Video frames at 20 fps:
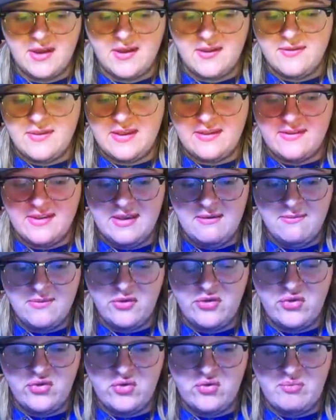they seem
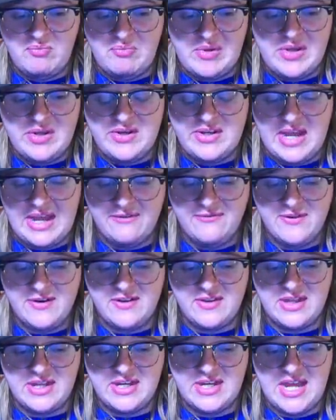to be
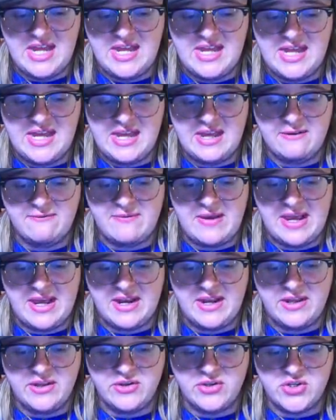definitely taking
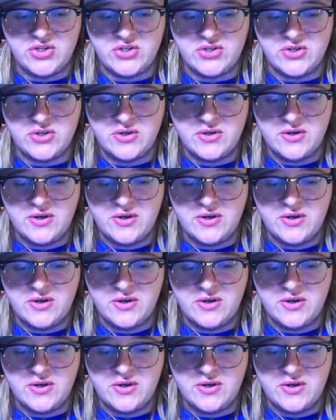advantage